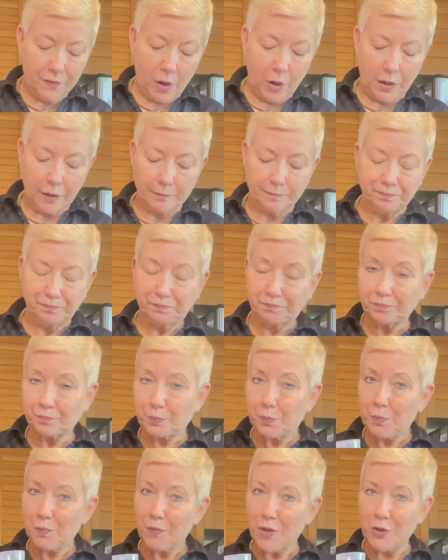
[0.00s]
our
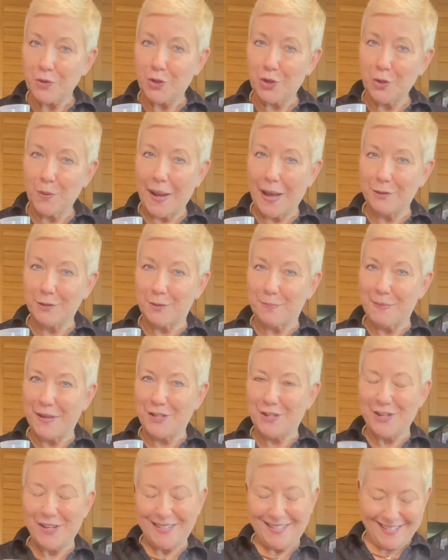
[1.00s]
2-ounce
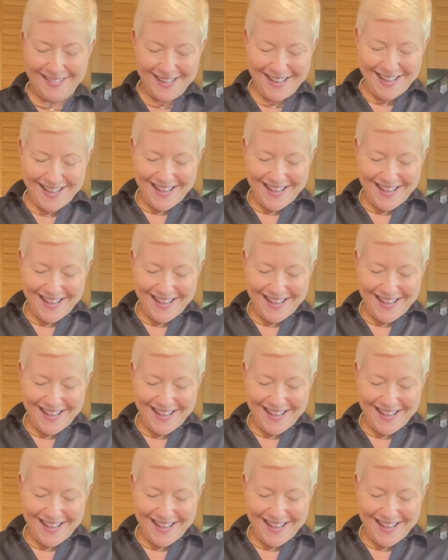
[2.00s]
midgets.